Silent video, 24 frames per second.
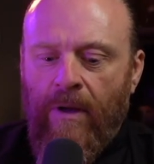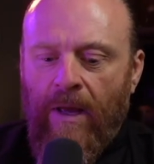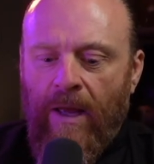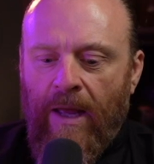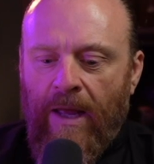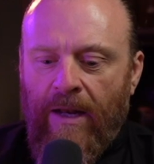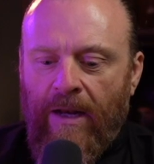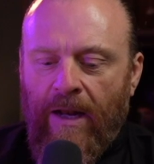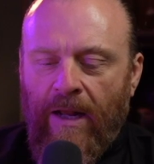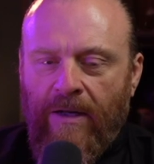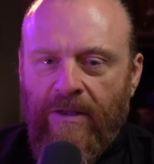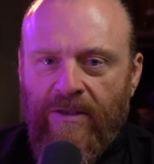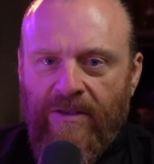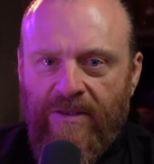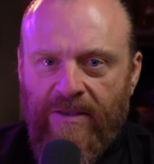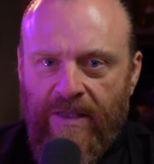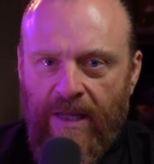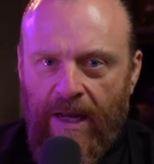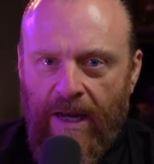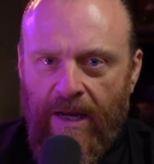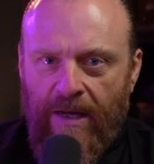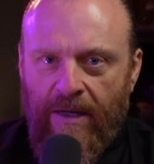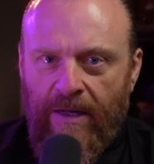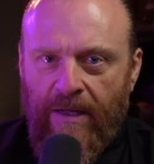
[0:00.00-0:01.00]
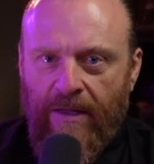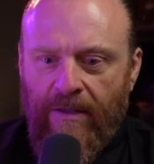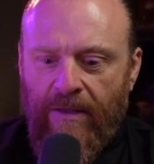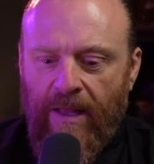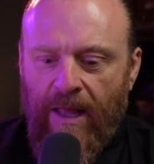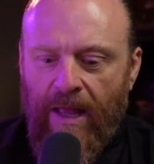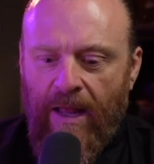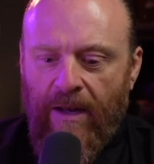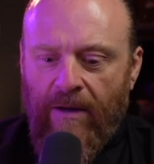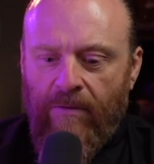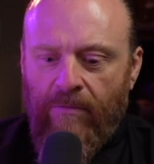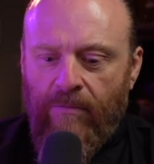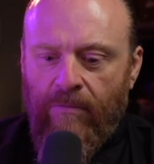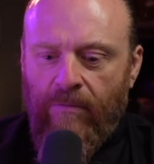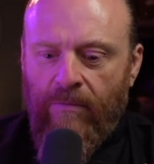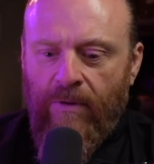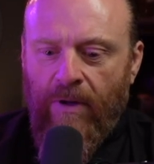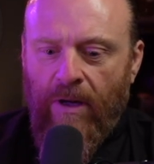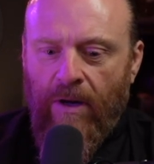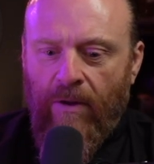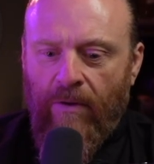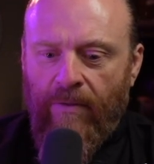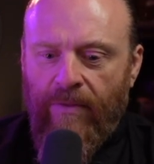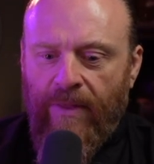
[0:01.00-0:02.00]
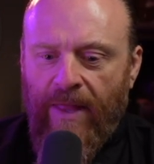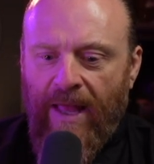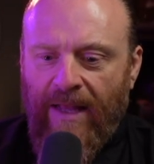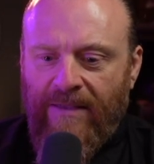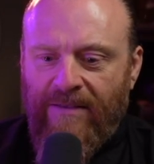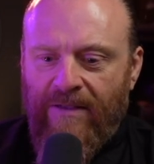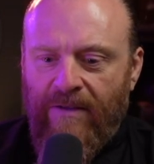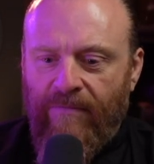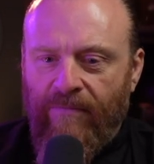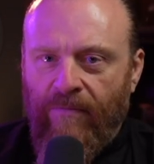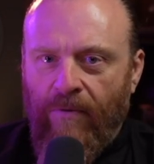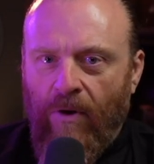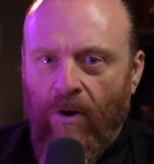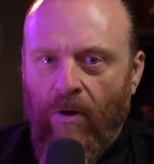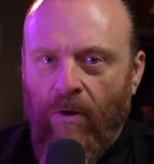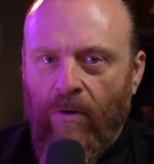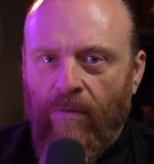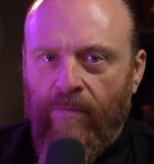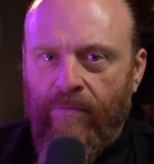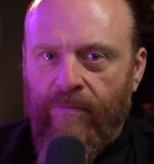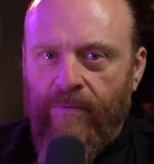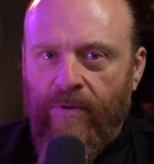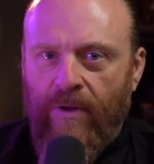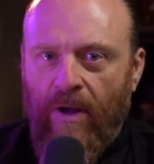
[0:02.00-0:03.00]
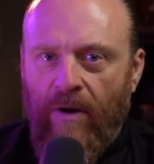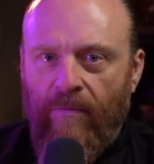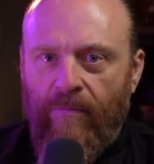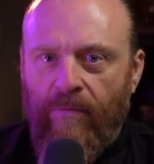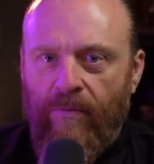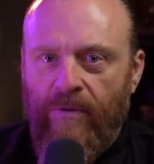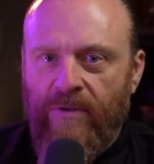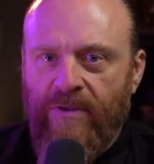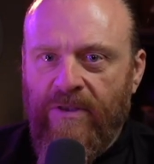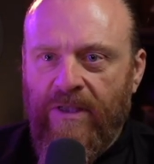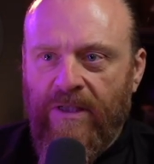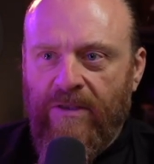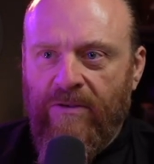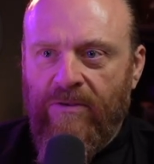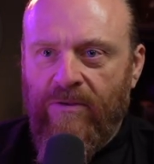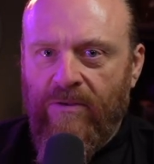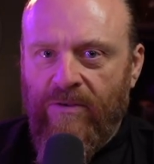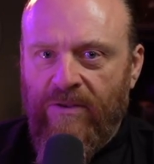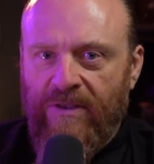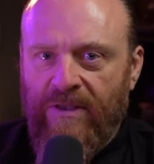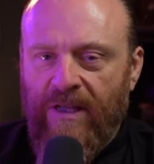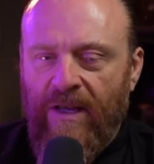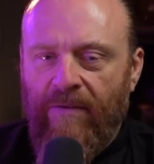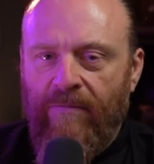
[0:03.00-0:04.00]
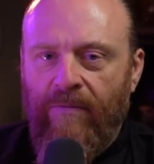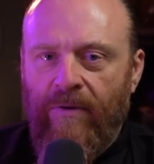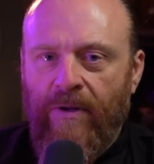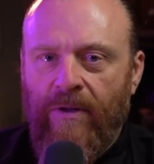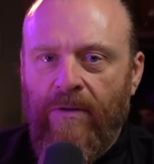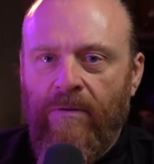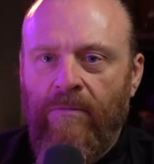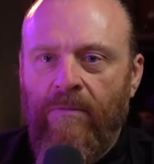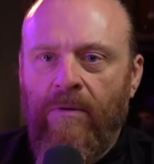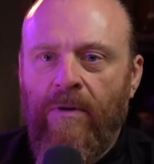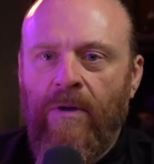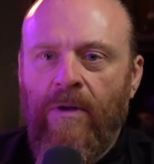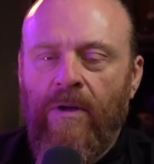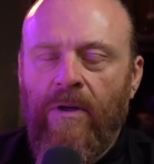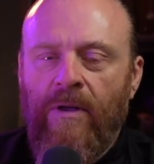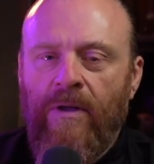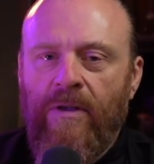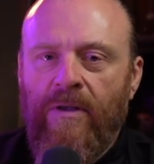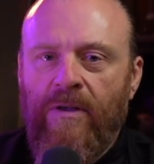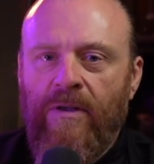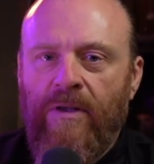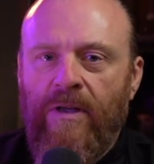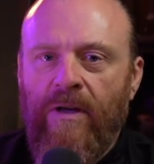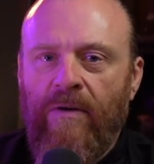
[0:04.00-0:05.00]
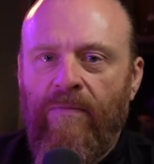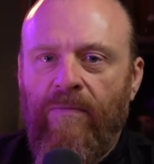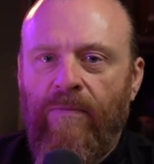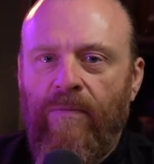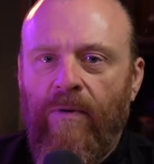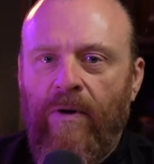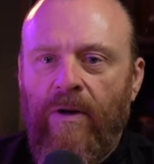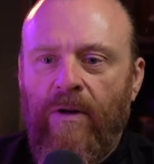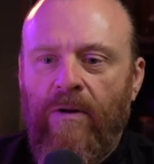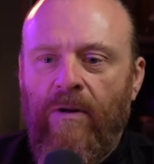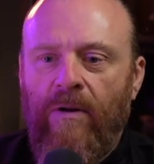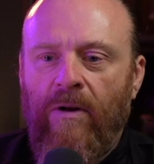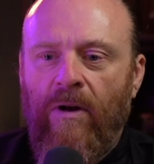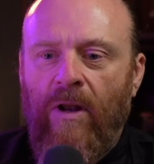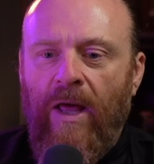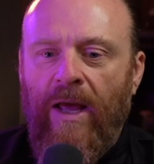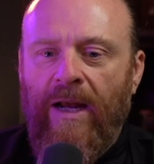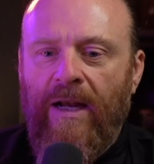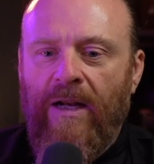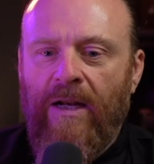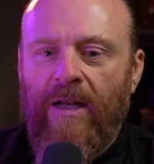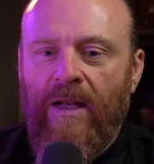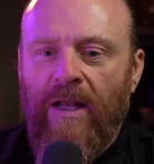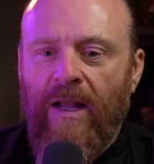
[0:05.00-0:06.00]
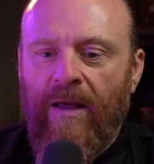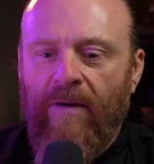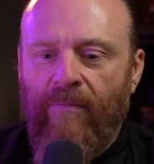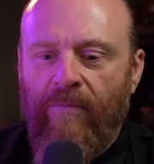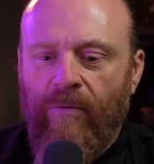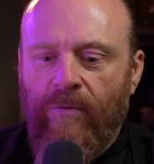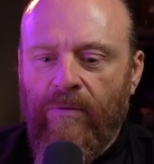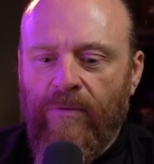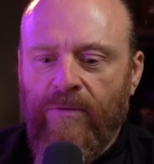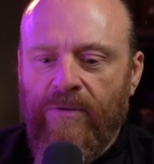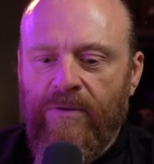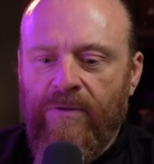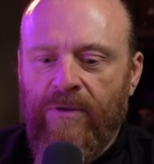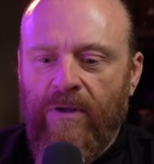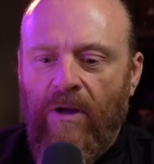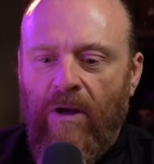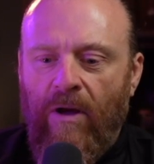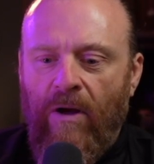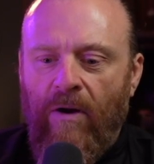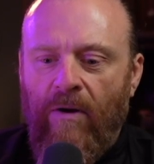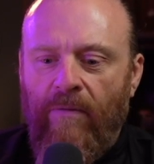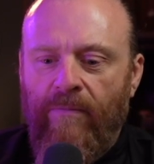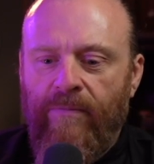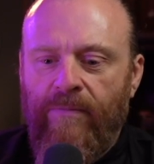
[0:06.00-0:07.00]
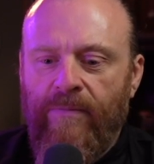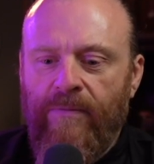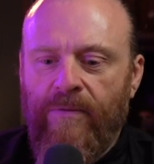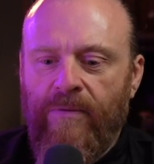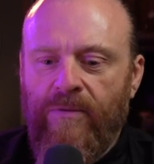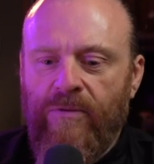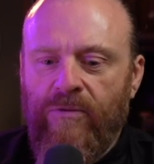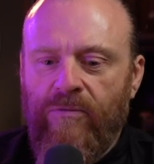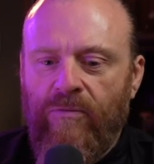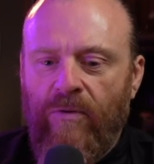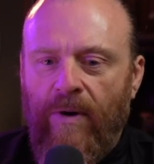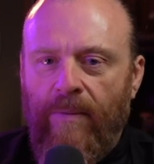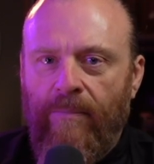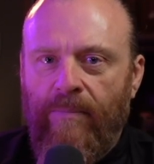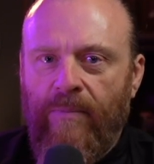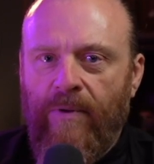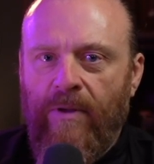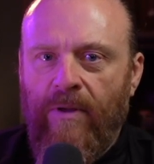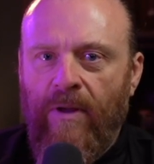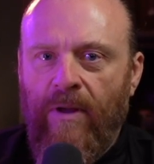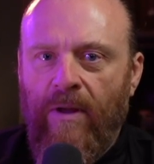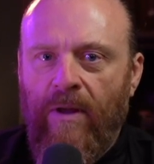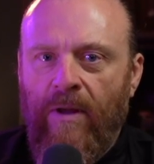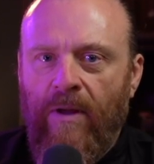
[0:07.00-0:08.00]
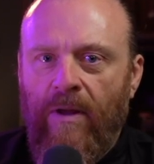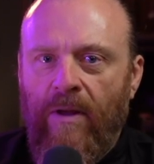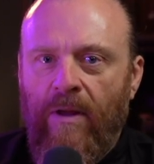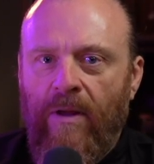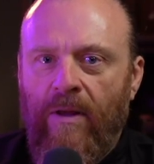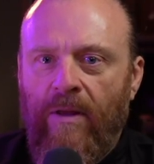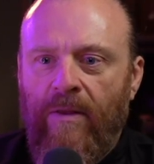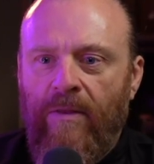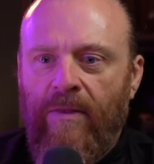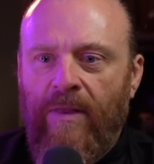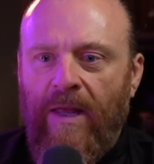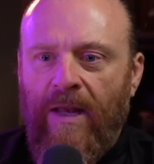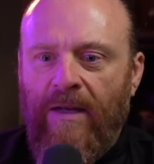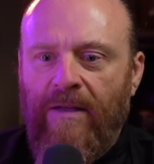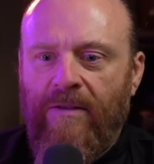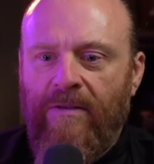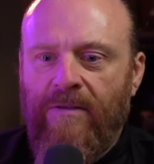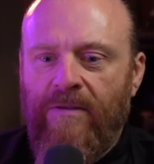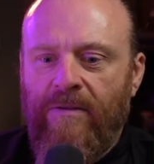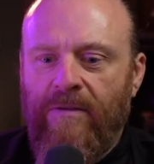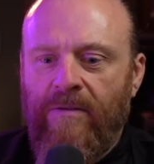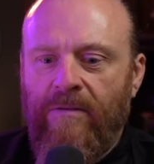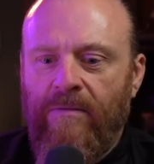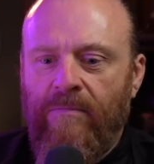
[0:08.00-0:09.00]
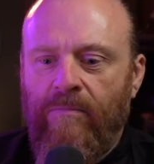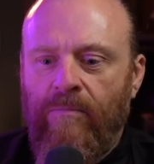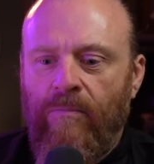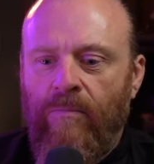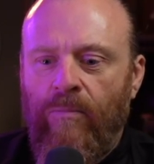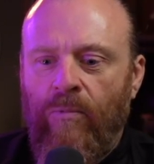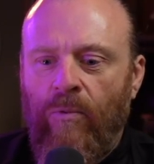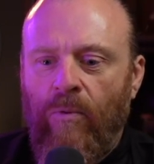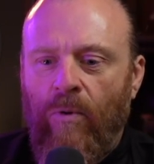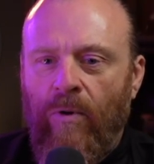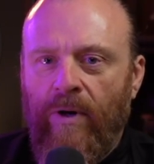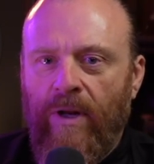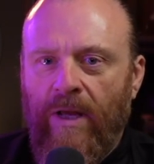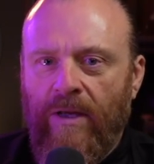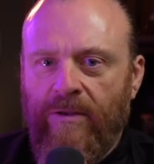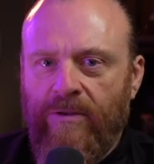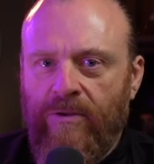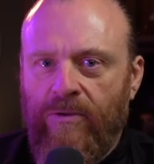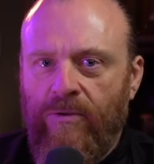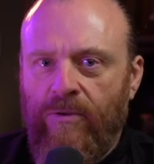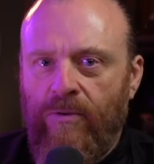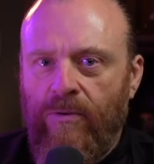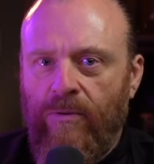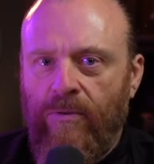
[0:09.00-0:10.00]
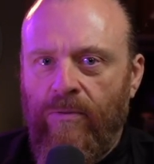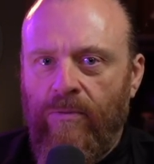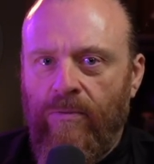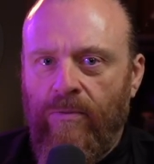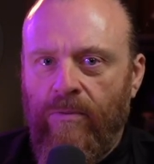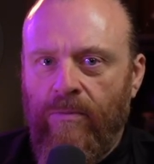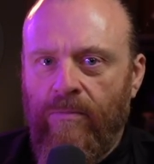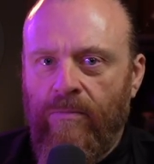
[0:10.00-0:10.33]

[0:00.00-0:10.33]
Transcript: And understanding that you know that's evolved over six or seven different like levels of script that's brought us to